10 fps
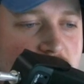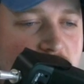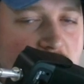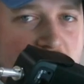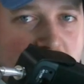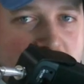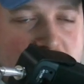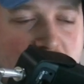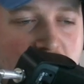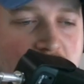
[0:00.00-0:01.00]
Renan
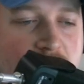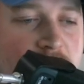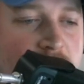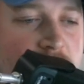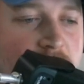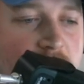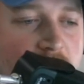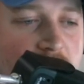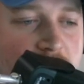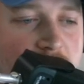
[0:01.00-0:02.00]
Lotti's gone.
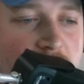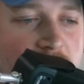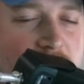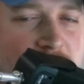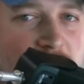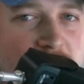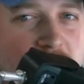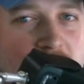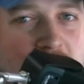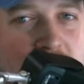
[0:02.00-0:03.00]
He hasn't
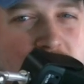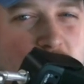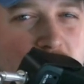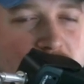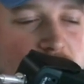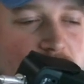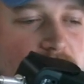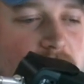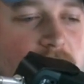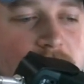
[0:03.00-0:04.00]
started the last 1 or 2,
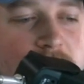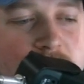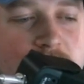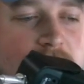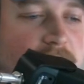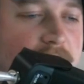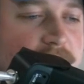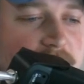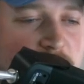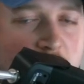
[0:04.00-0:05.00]
so
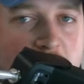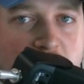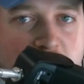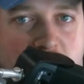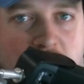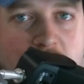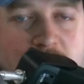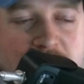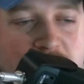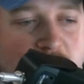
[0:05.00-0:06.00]
that still might be a
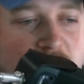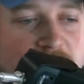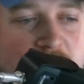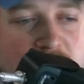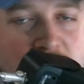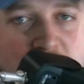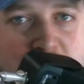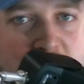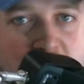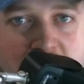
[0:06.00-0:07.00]
position where I change to
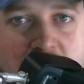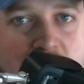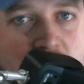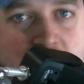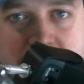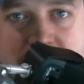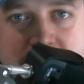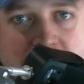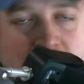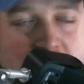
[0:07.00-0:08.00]
maybe like a Nuno
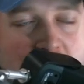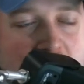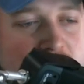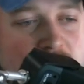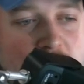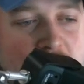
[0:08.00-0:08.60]
Tavares at